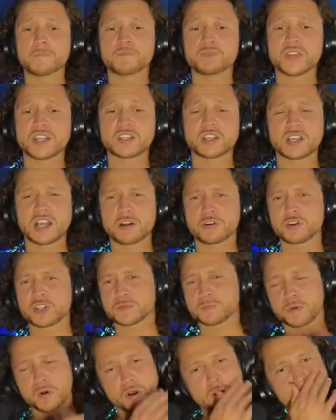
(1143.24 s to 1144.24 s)
They took out
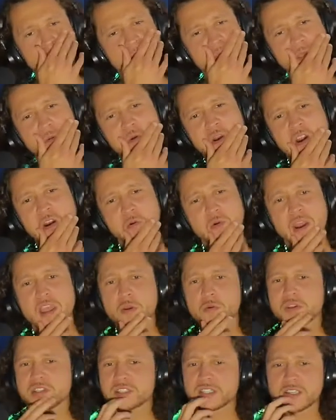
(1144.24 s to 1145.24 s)
Chris Paul, and they went on a run.
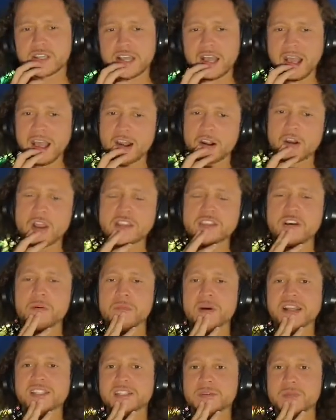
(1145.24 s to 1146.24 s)
It was, I don't know. I thought
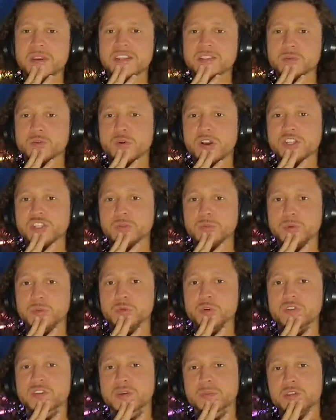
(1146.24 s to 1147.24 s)
Monty made some questionable
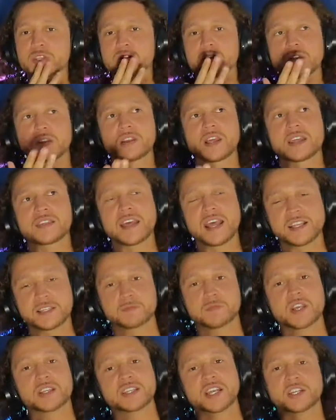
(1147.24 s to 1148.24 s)
moves. That's
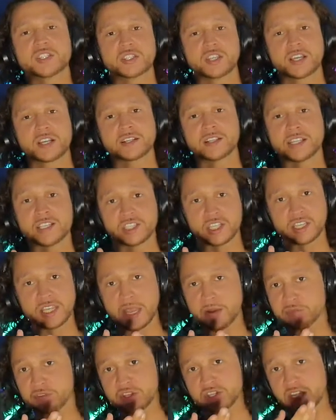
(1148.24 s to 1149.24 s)
essentially a clinching
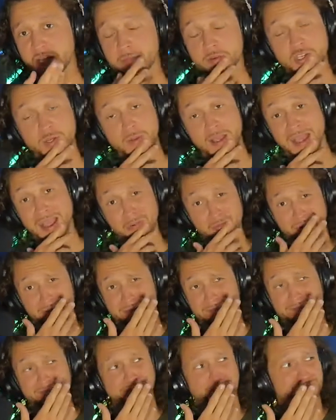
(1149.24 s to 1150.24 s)
game for the championship.
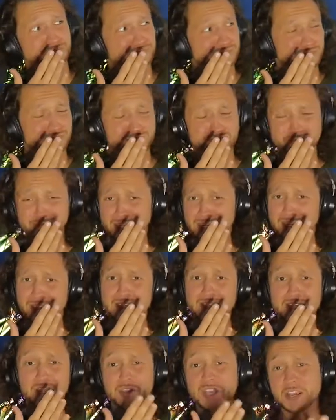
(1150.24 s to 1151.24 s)
You
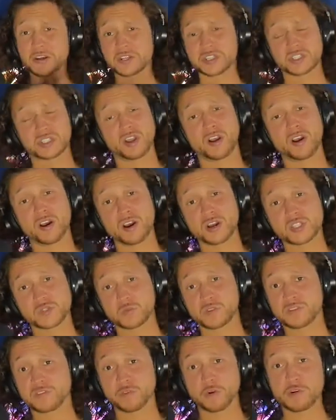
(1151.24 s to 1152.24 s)
got your stars
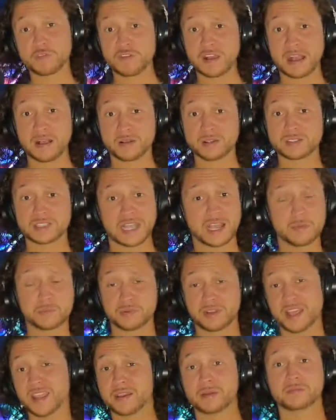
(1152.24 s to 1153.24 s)
with 4 fouls. I'd
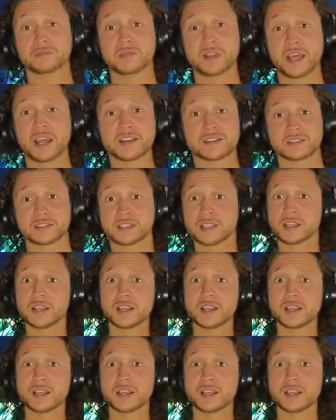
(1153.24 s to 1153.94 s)
play him, honestly.